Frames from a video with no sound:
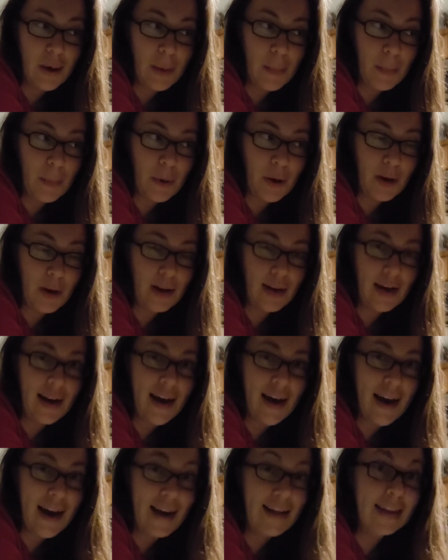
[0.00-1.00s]
mark.
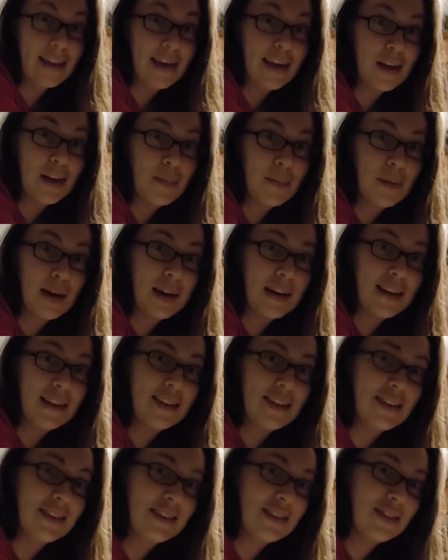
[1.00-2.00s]
I like mine
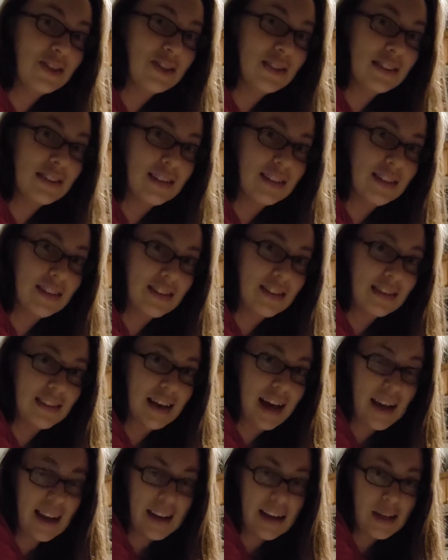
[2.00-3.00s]
is just a
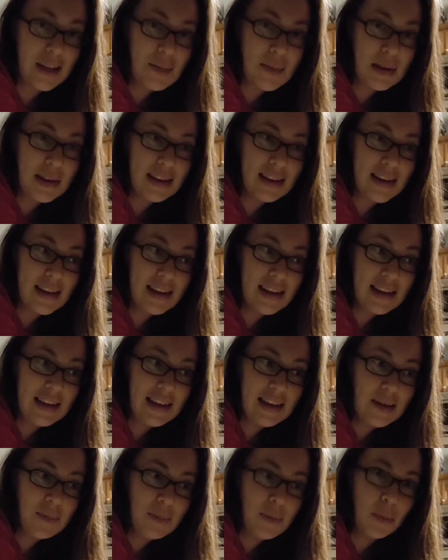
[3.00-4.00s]
tiny bit
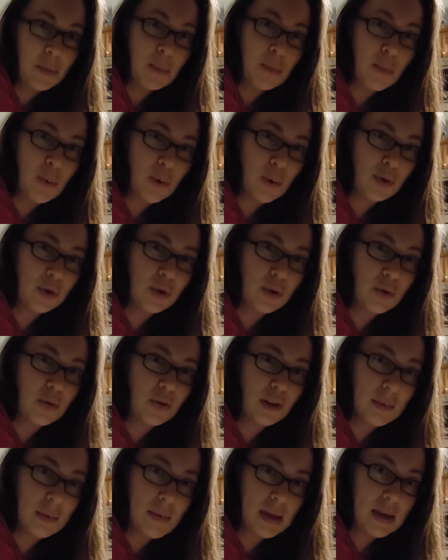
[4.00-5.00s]
tangy, but more so
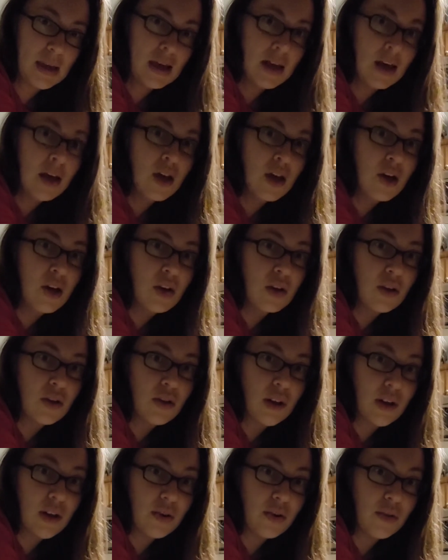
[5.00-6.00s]
creamy. So
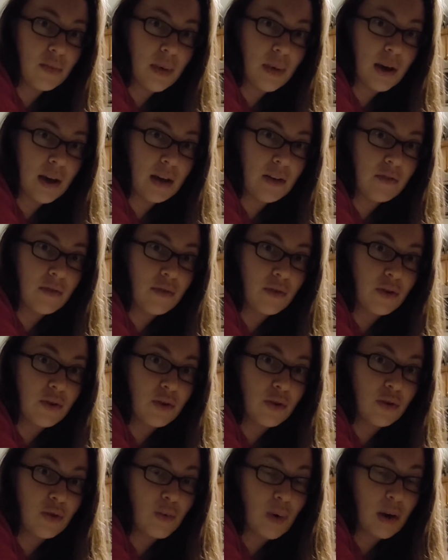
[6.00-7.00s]
I do mine for
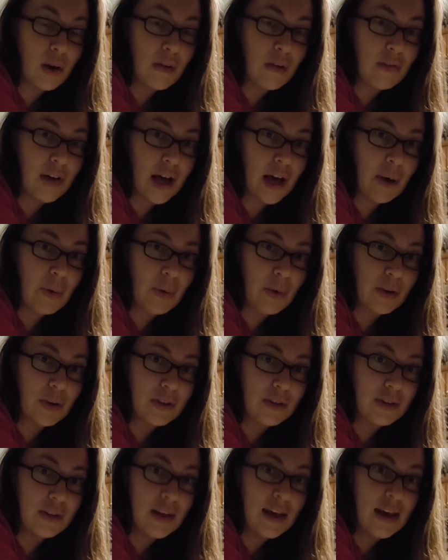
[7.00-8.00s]
12
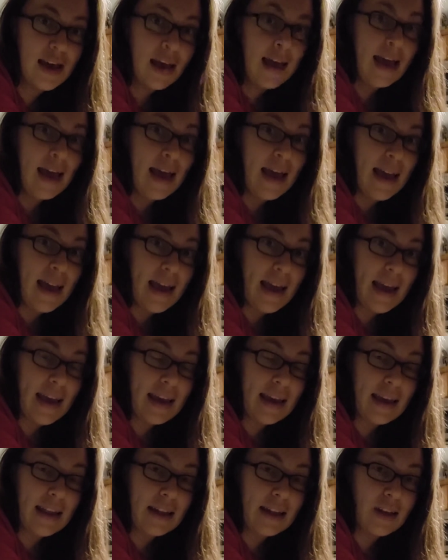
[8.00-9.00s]
hours
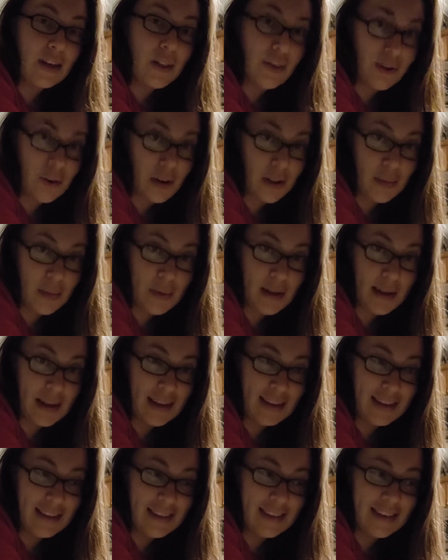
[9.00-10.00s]
and 30
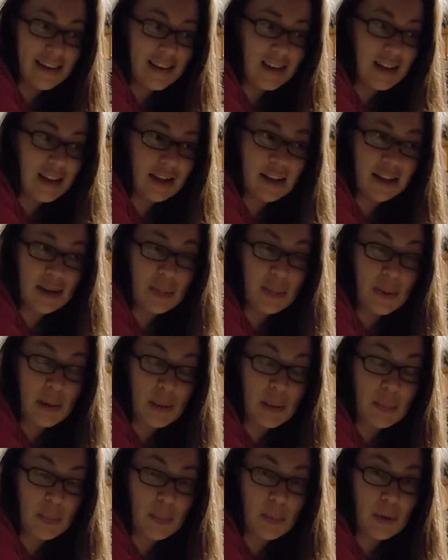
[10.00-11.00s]
minutes. And it ends up
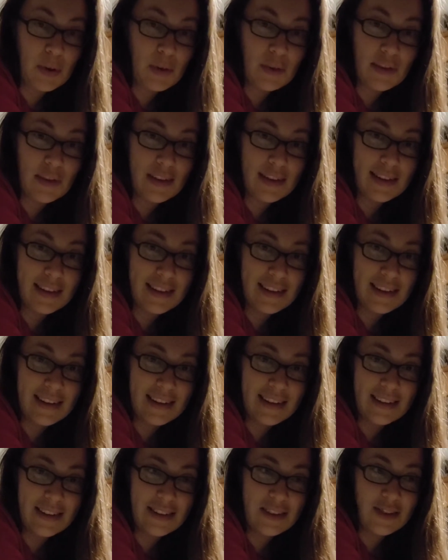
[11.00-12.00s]
being
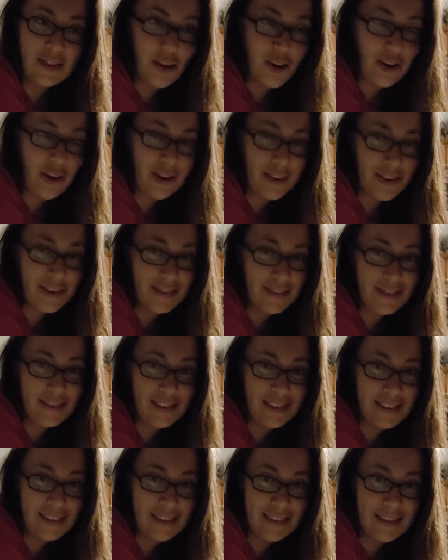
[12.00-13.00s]
perfectly tart
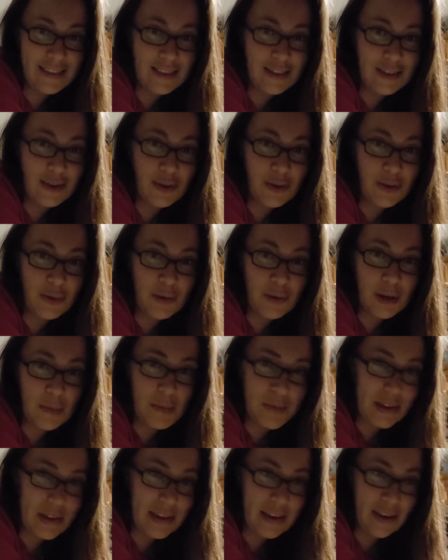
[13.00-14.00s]
and
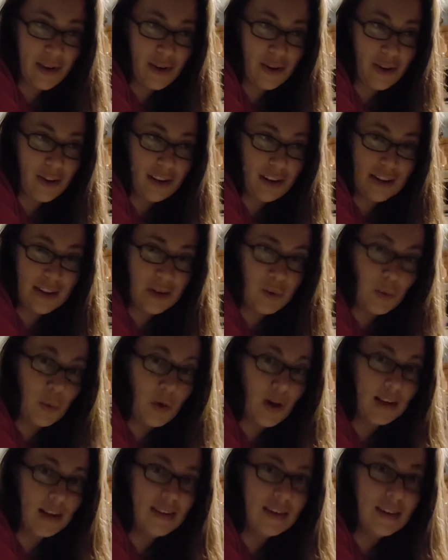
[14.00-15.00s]
creamy all in
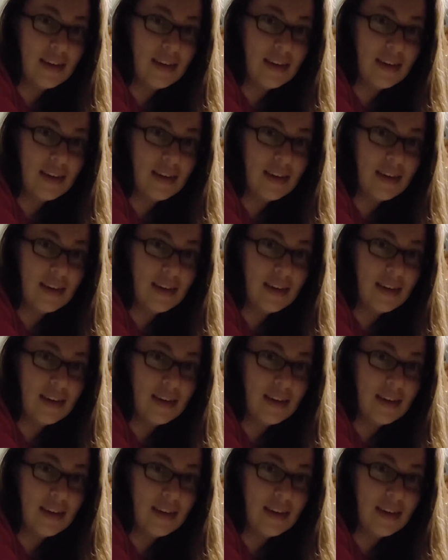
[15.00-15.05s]
one.